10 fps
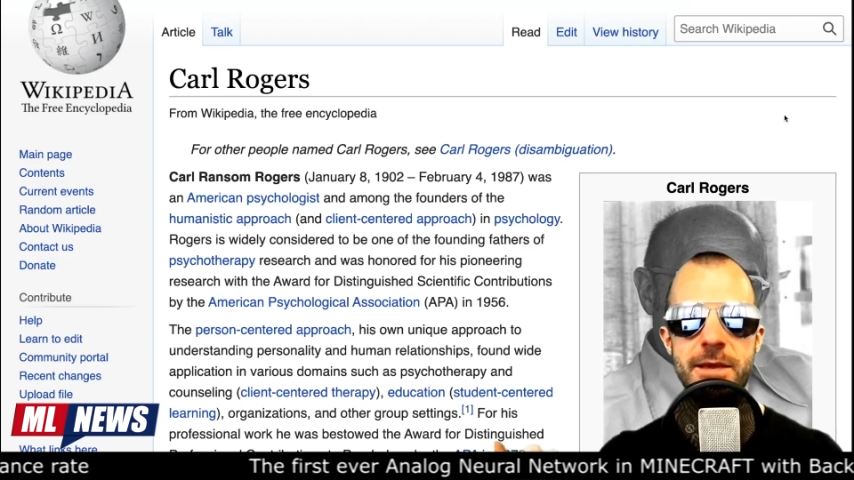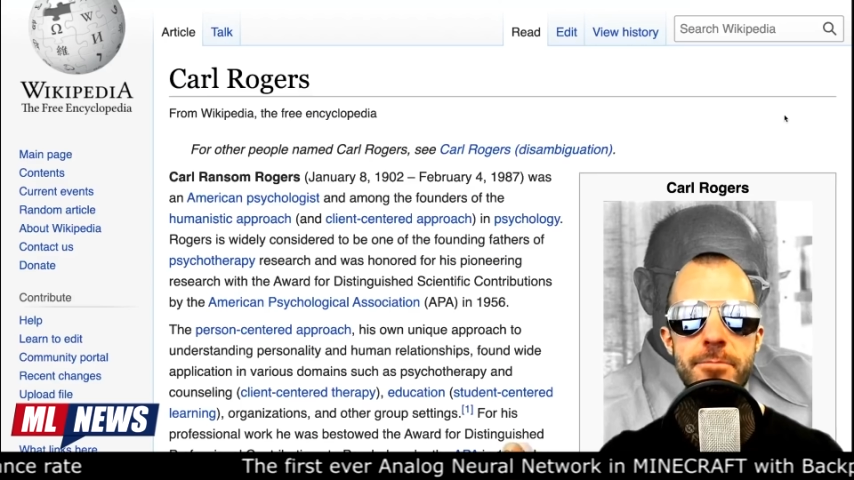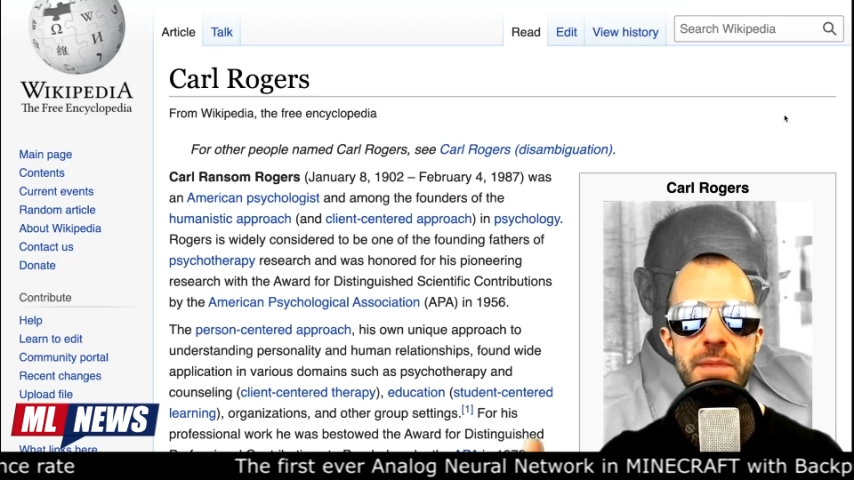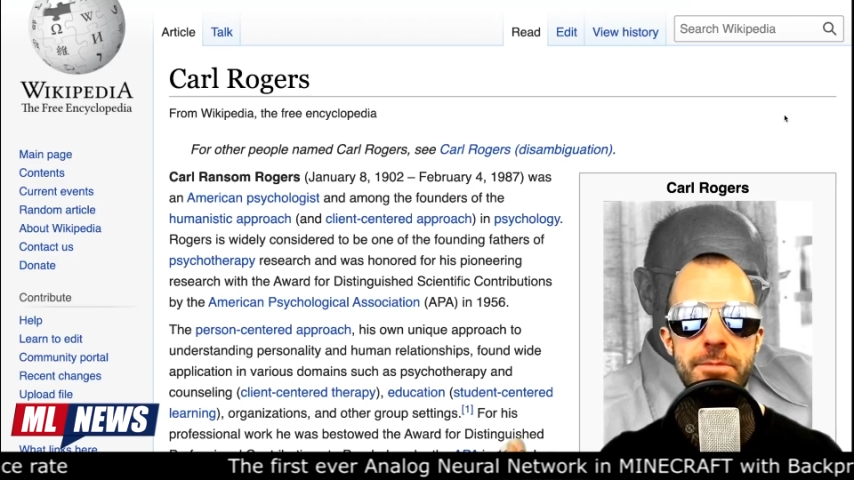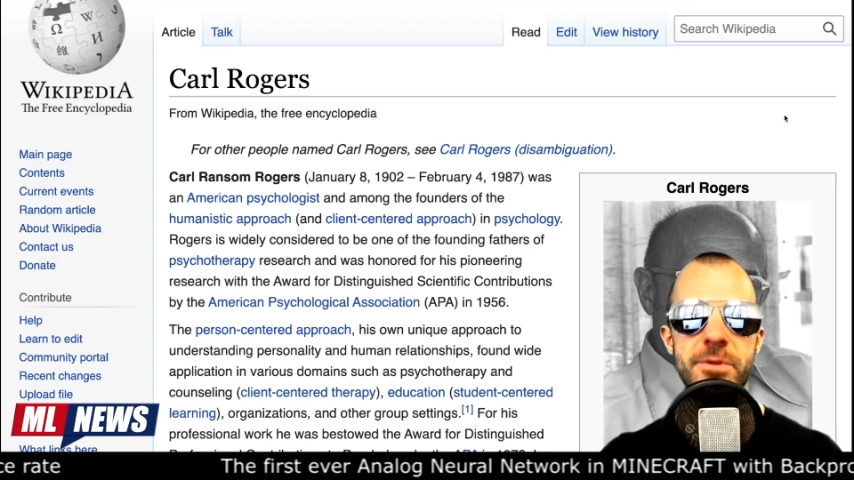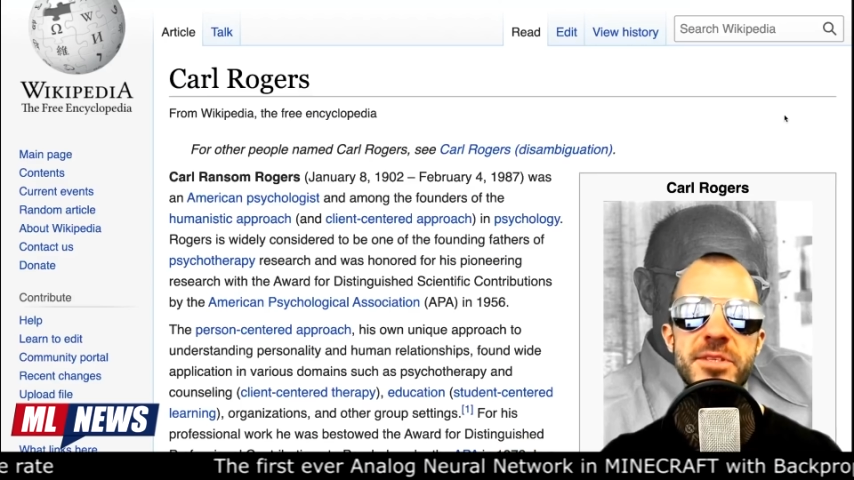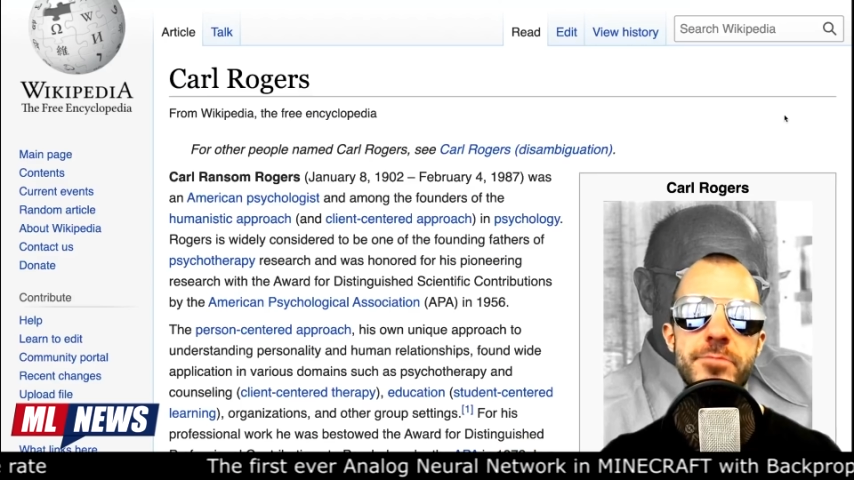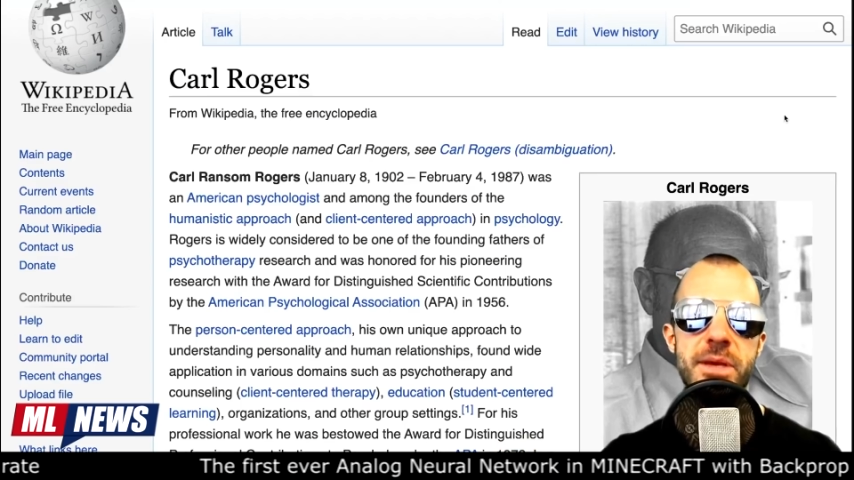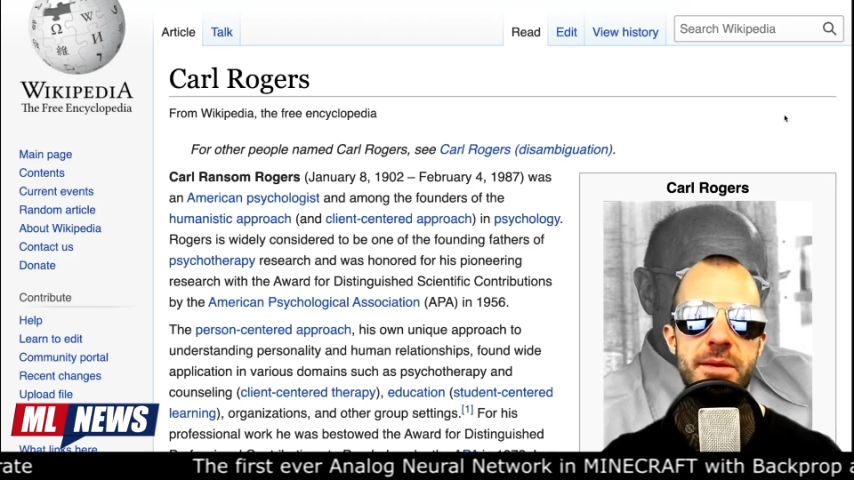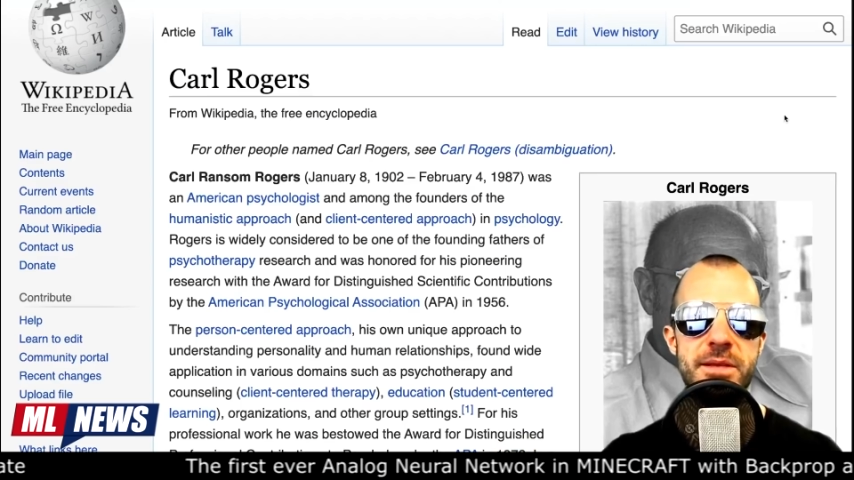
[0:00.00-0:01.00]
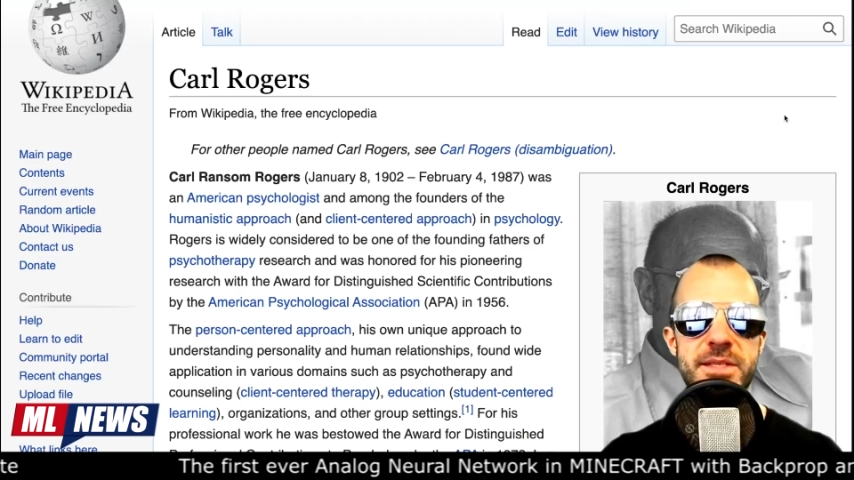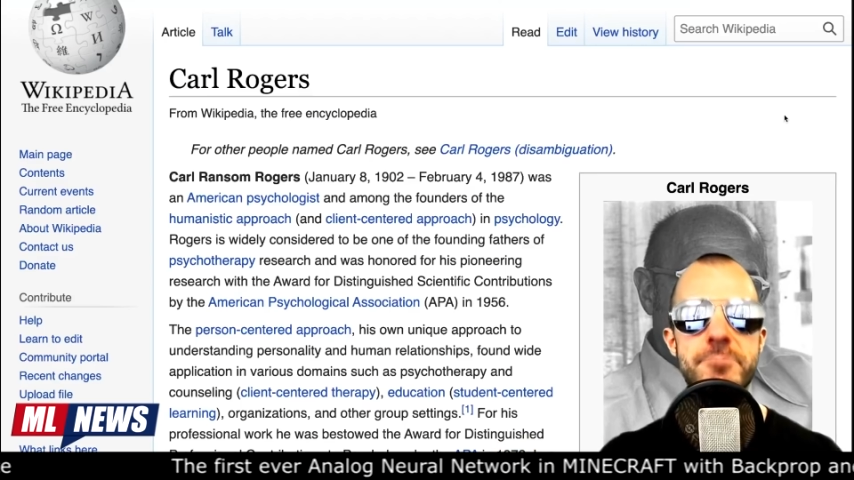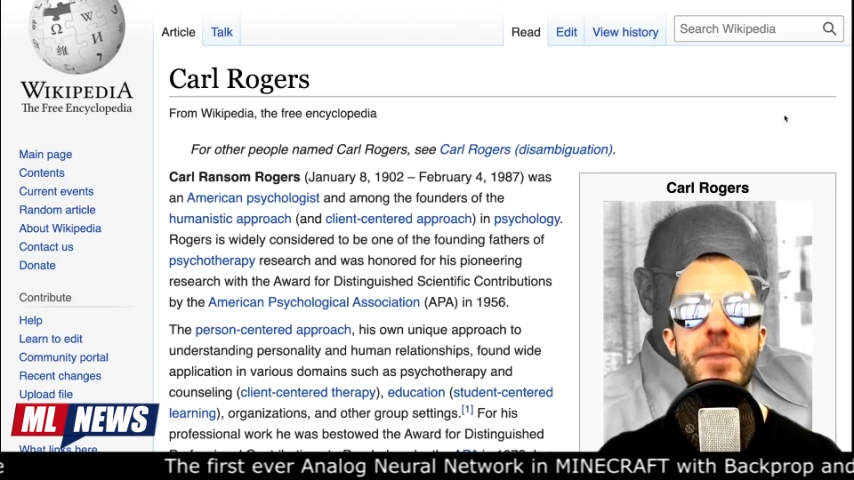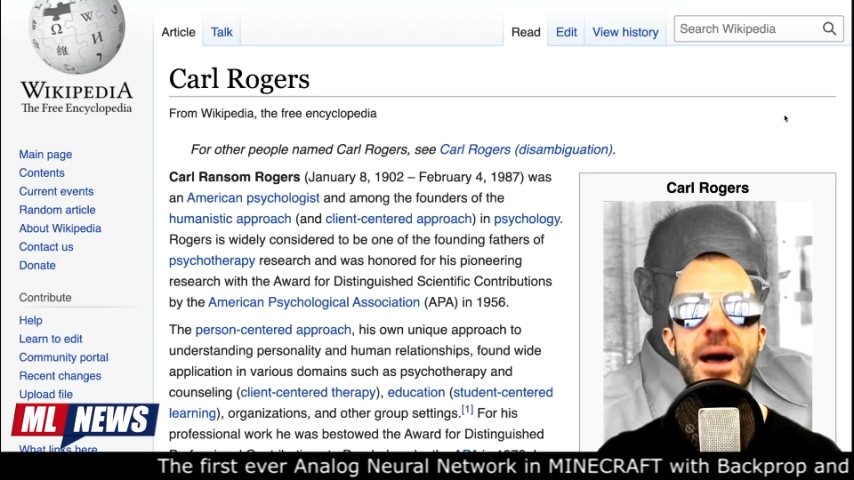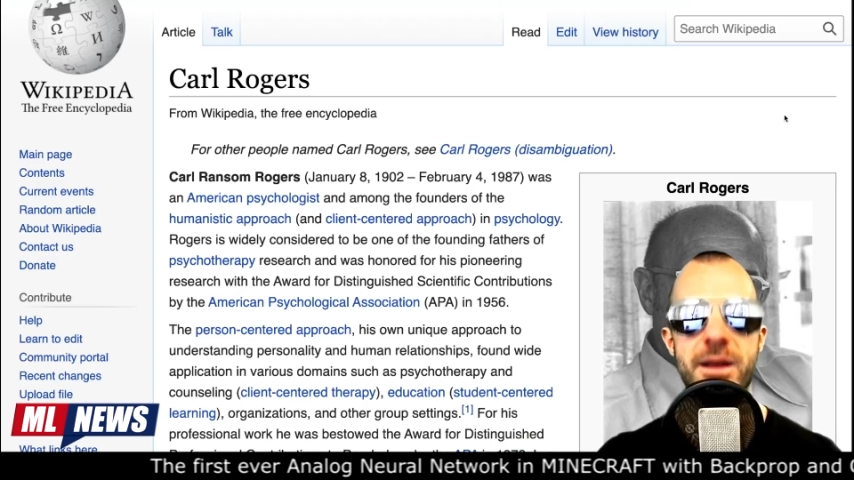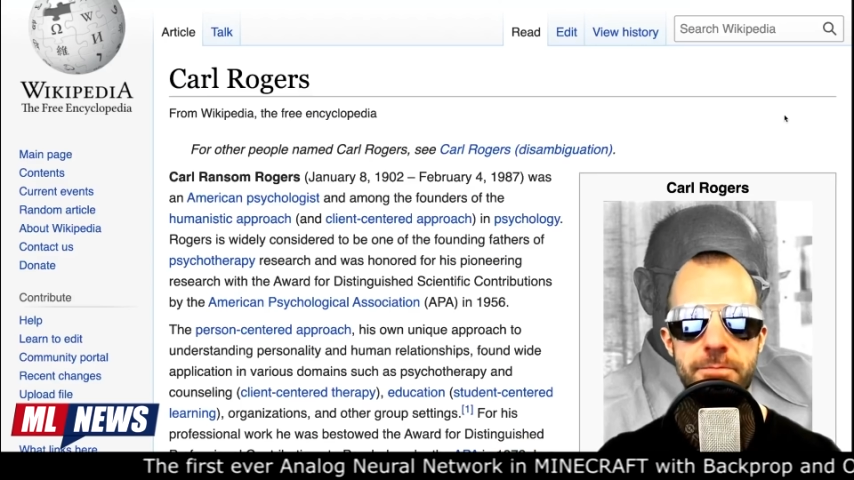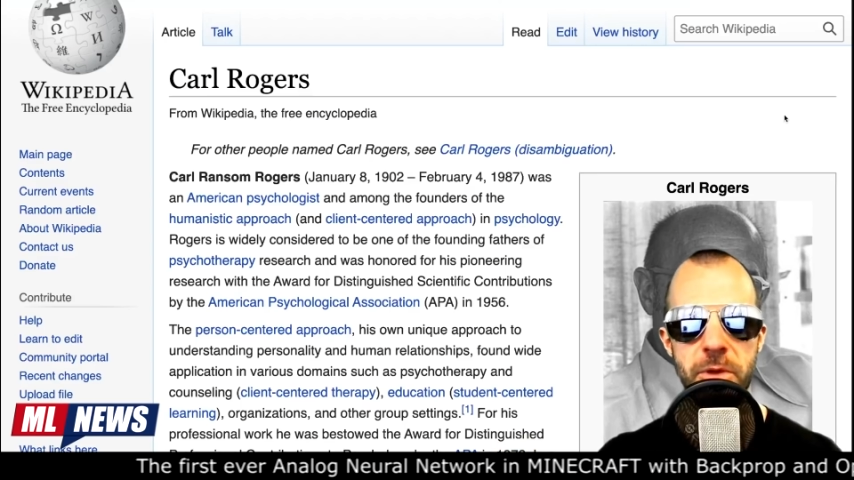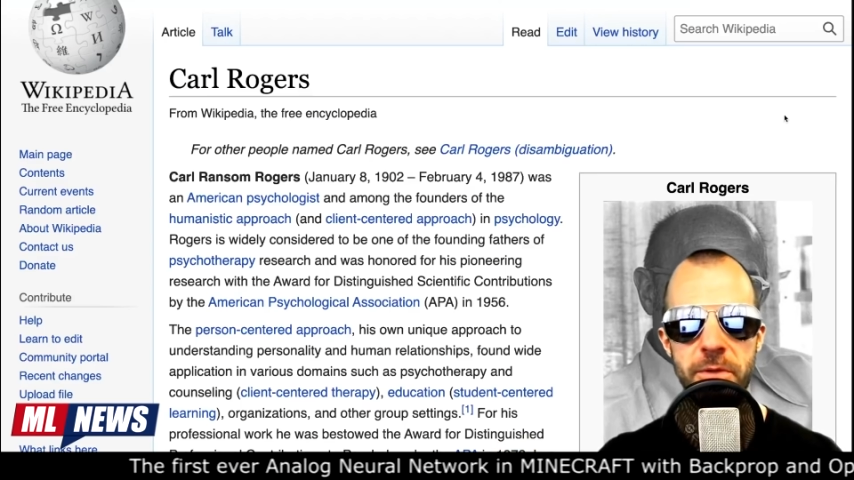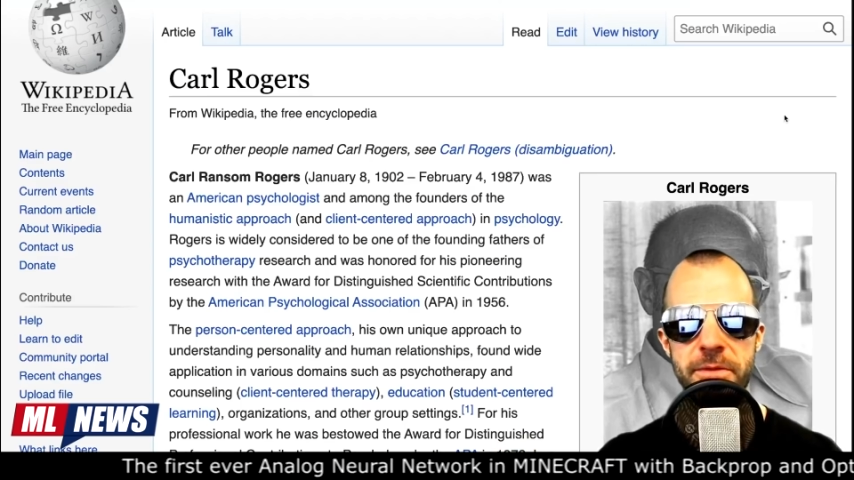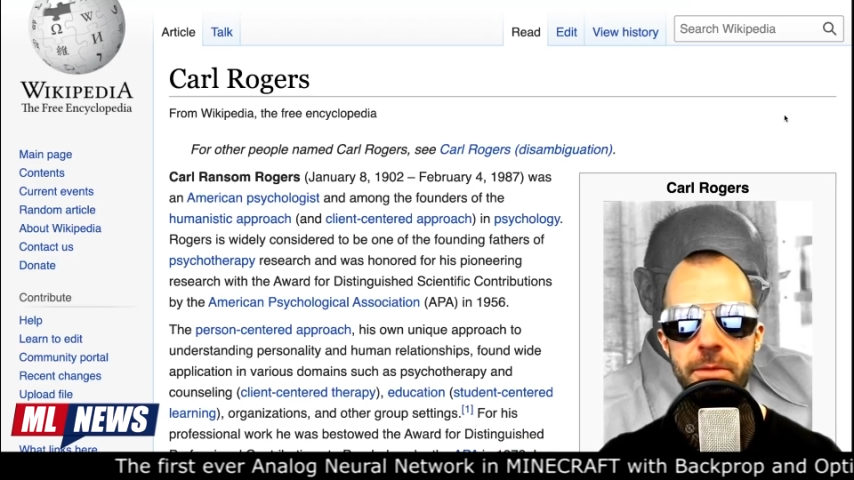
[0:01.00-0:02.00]
people's opinions back
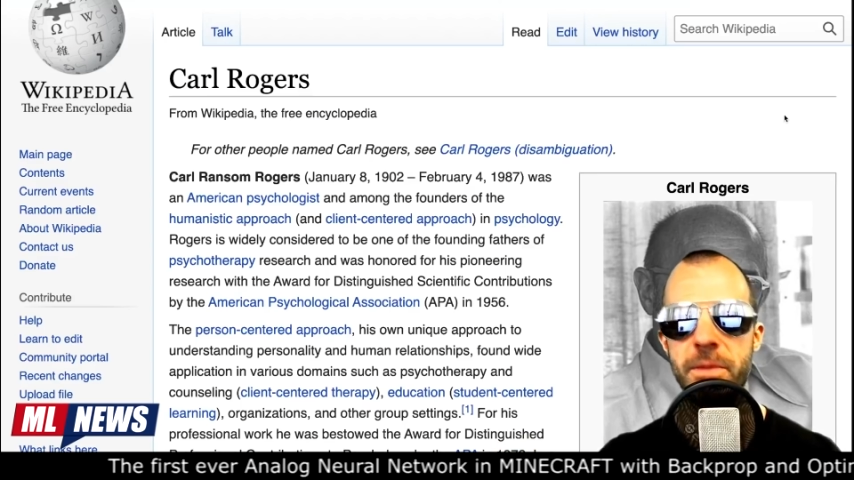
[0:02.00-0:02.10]
upon them